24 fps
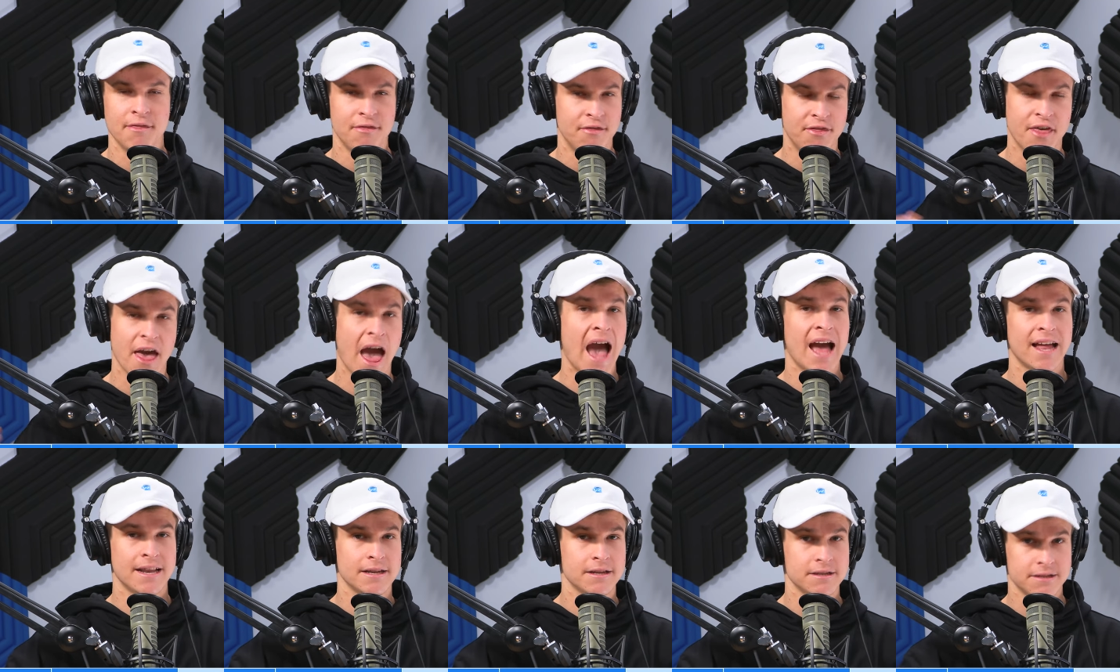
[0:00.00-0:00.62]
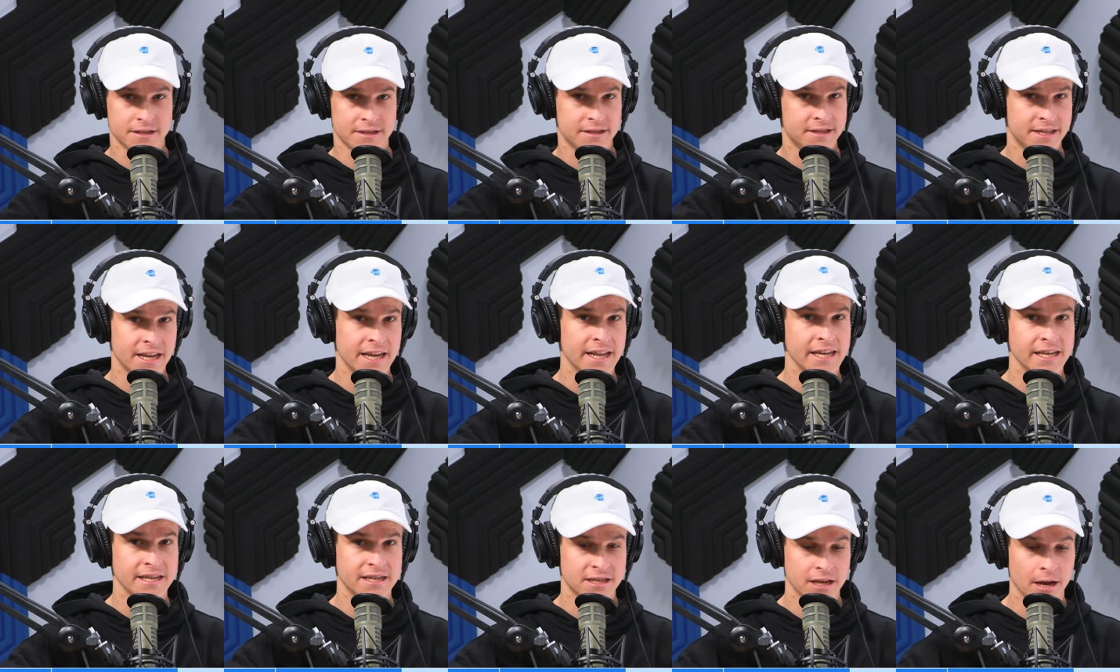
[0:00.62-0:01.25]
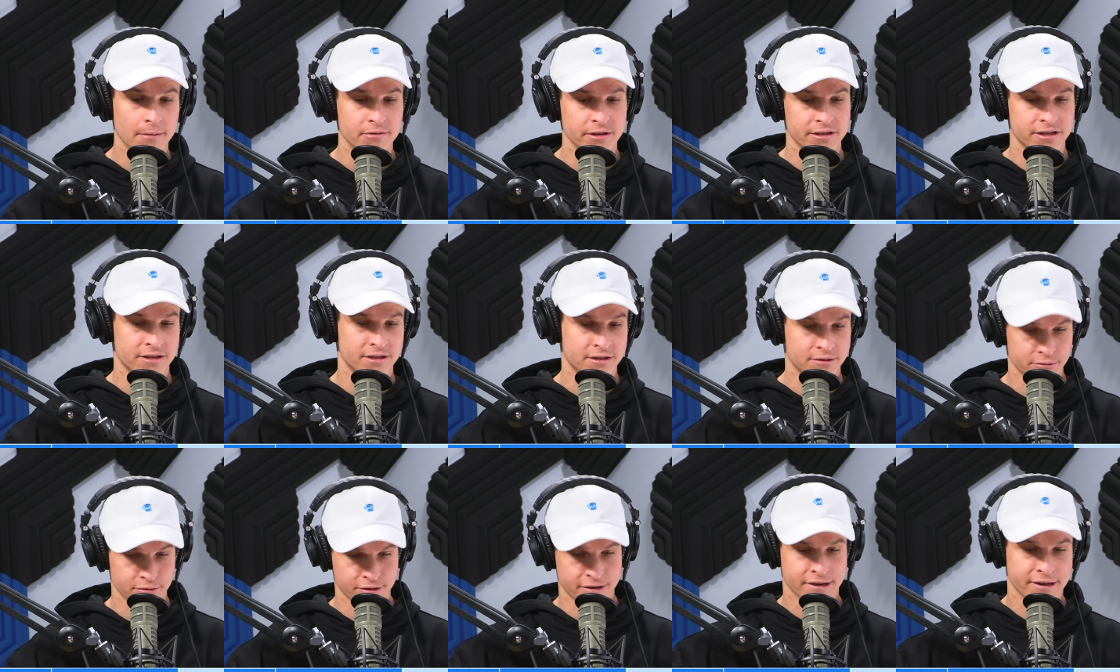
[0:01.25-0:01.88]
That city sub
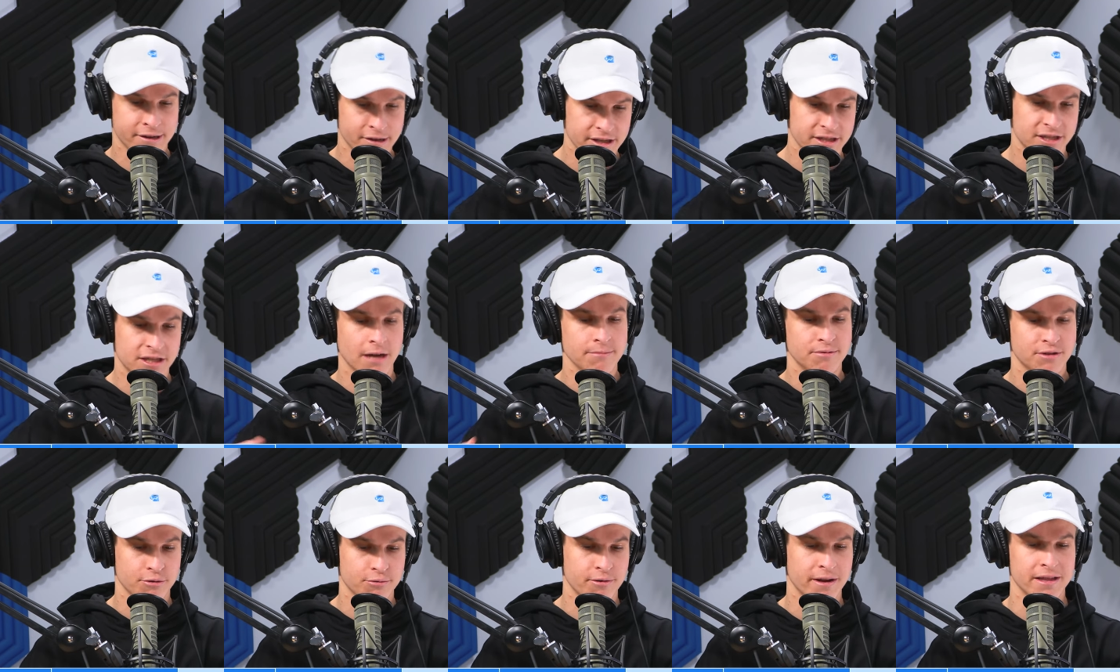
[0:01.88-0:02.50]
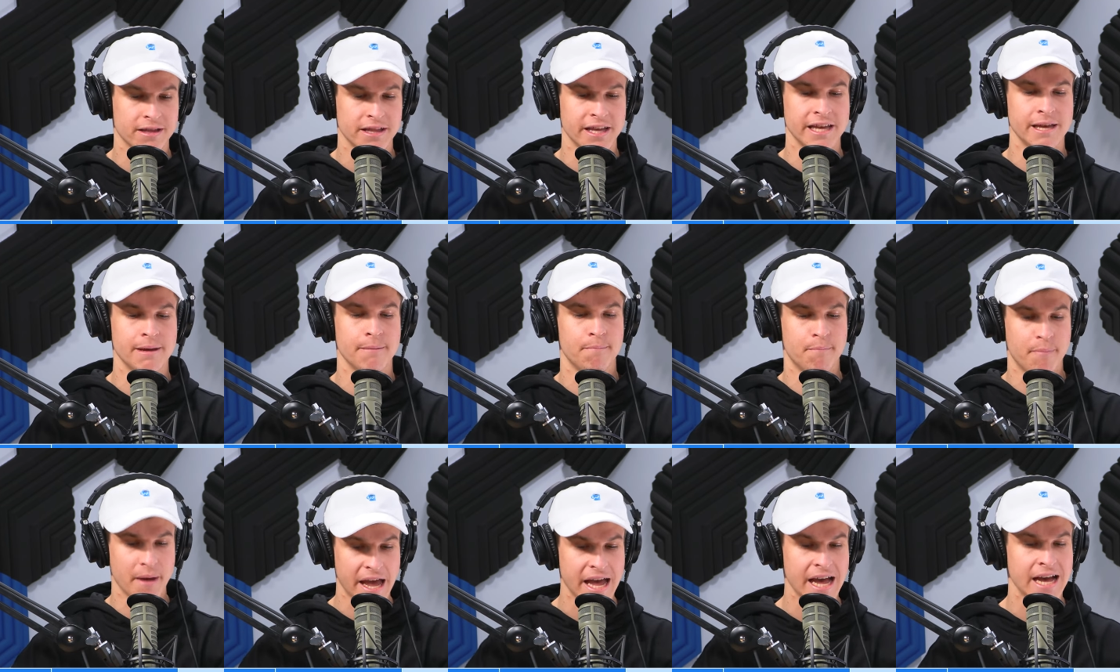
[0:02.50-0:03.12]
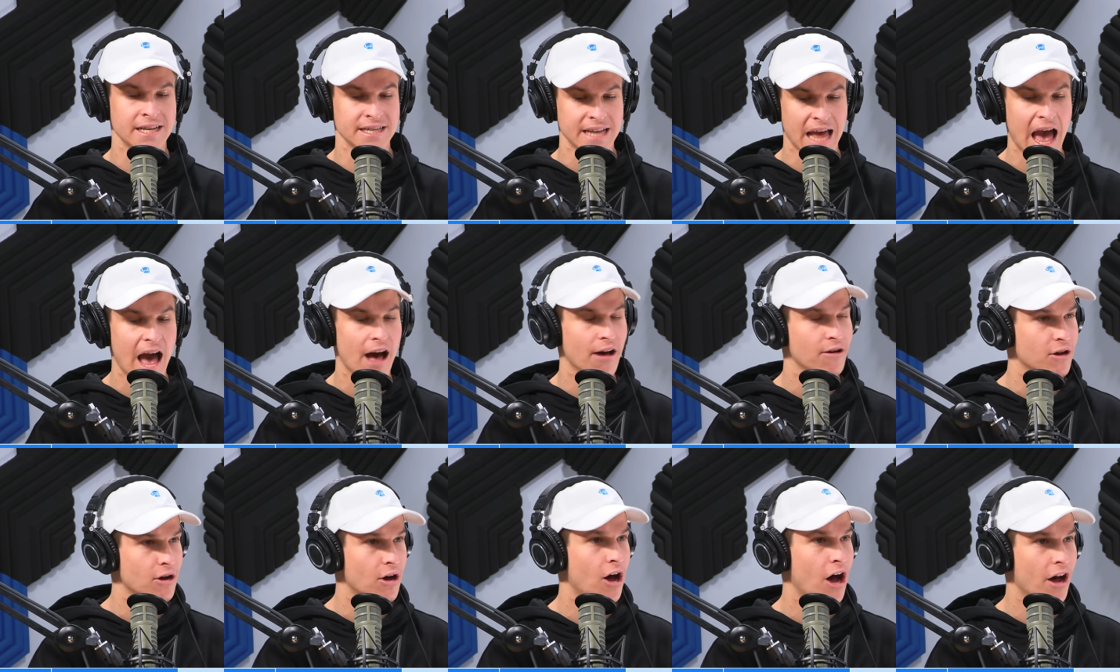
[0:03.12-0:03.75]
subsequently banned
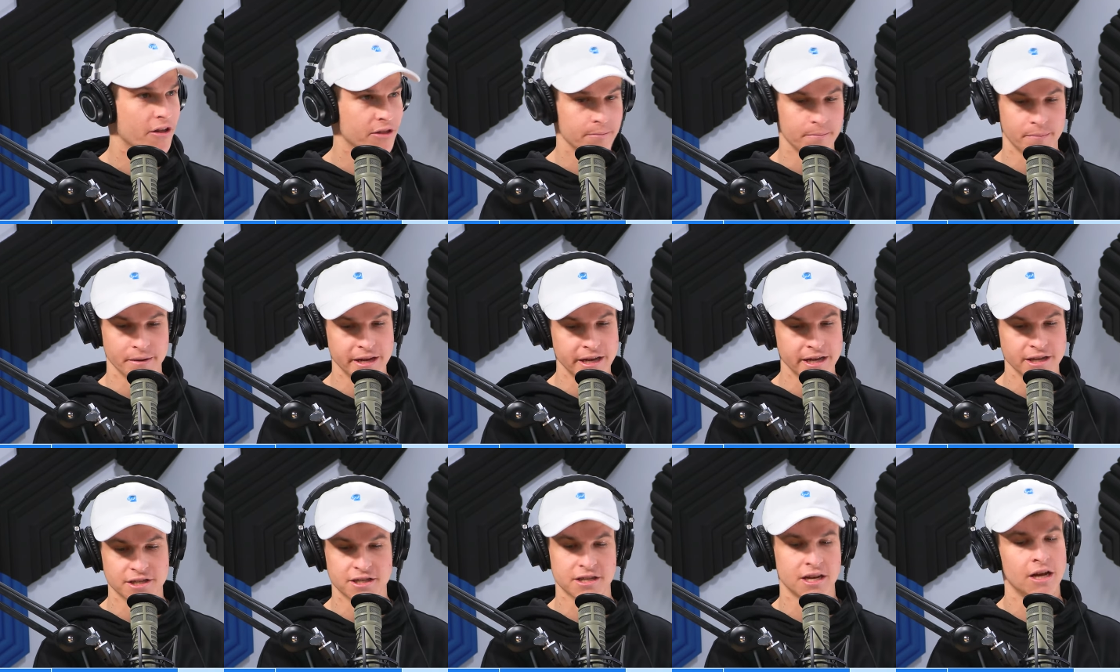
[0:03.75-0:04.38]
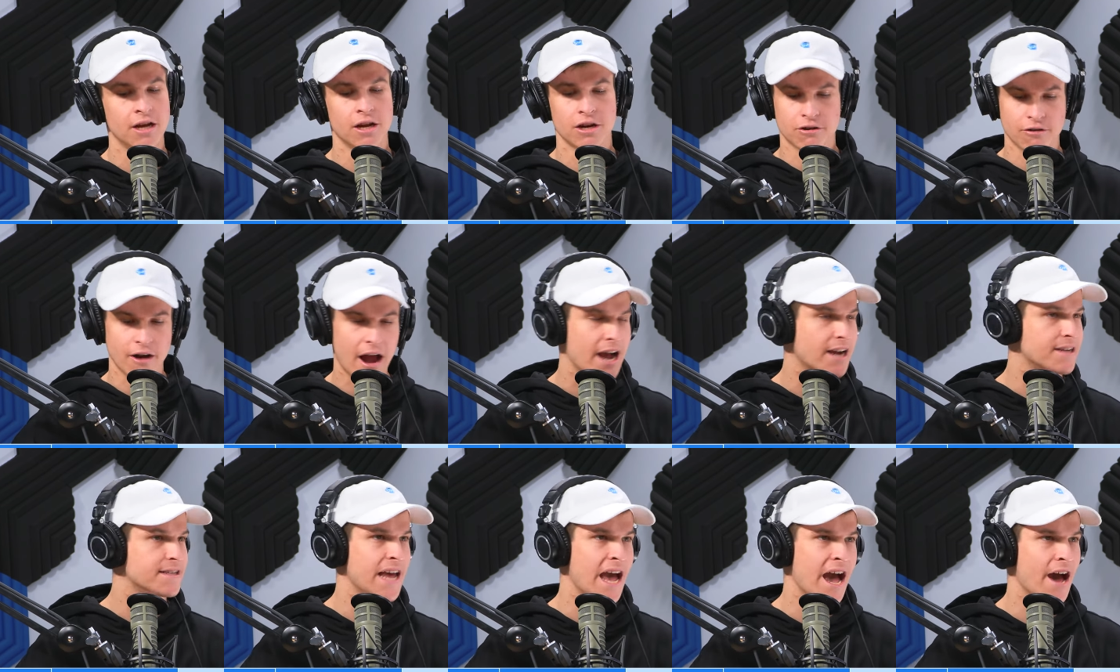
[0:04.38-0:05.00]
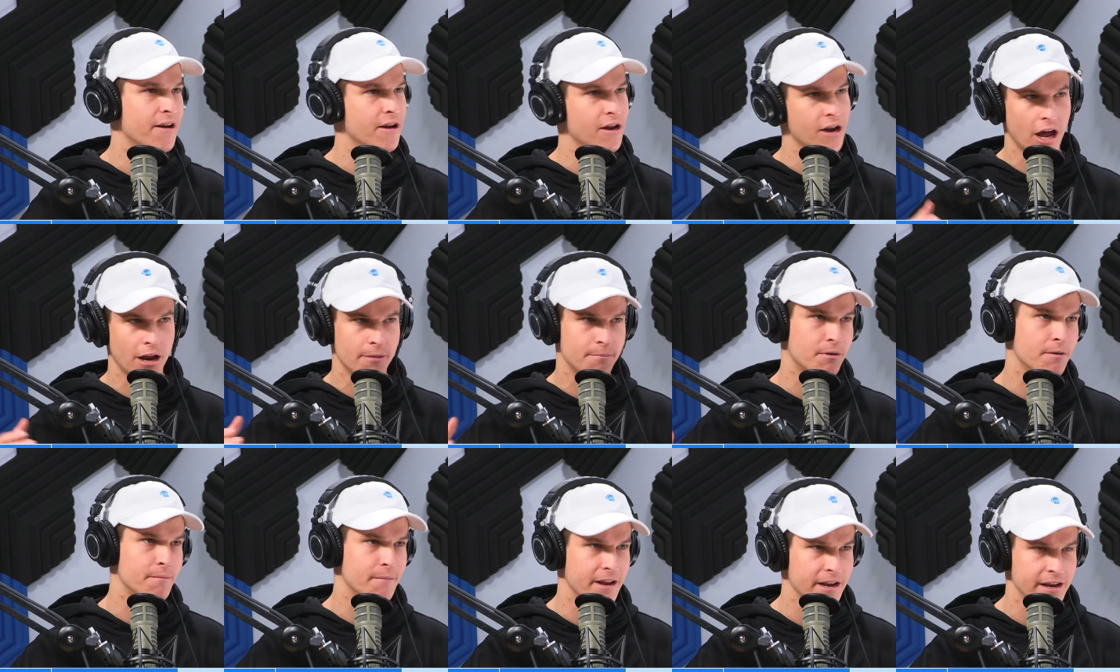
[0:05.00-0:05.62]
alcohol on the beach, cracked down on
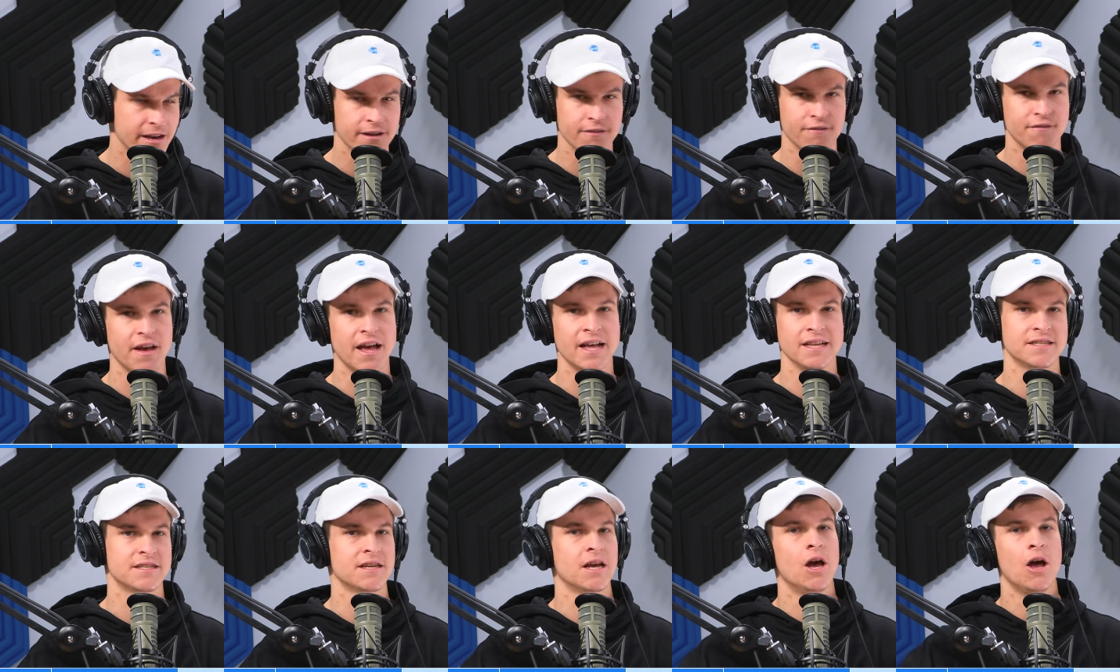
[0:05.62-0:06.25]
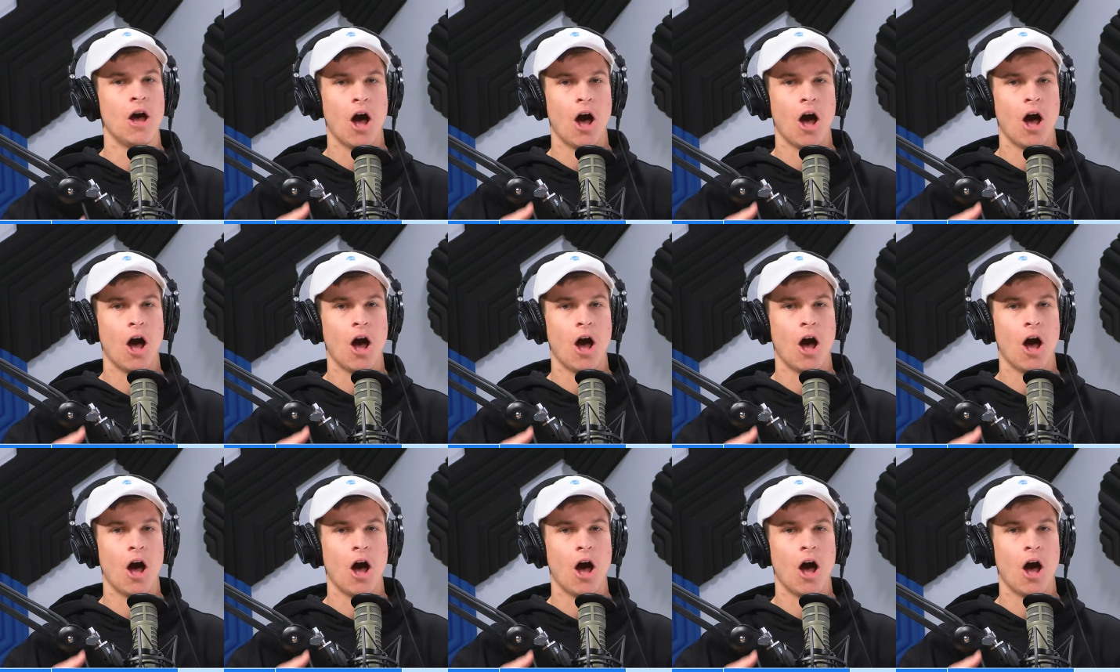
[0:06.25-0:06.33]
unpermitted events.